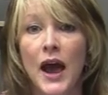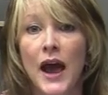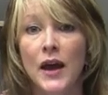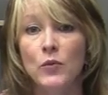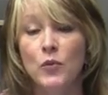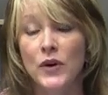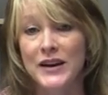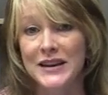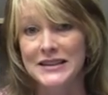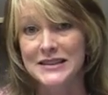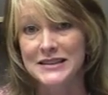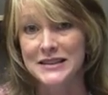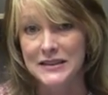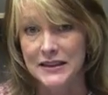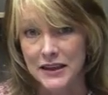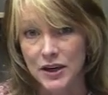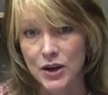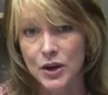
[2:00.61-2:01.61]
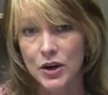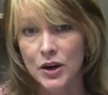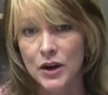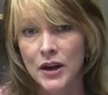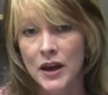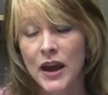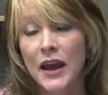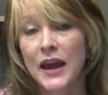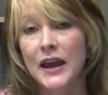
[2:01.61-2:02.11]
and when it's
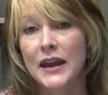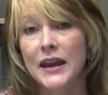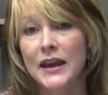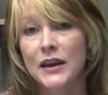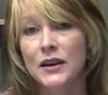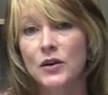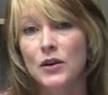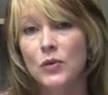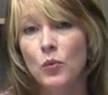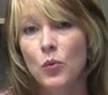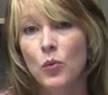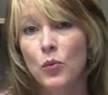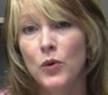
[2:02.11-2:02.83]
thicker, it